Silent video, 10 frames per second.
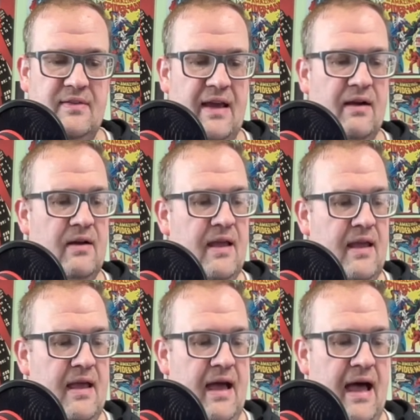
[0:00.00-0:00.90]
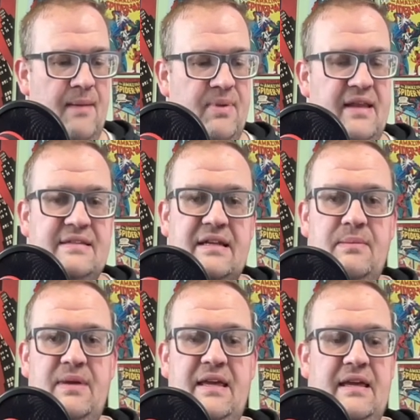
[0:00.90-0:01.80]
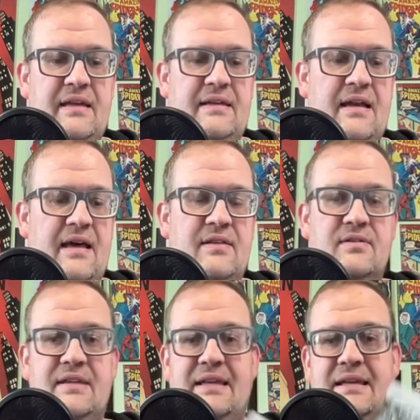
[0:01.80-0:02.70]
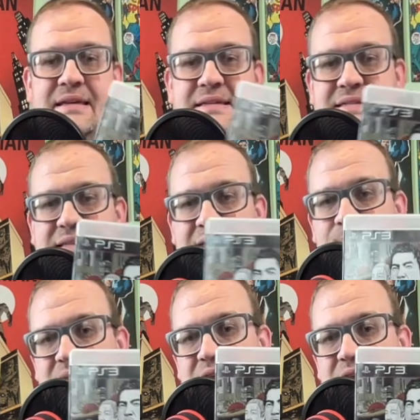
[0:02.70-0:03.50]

there. But it's going to be none other than Sleeping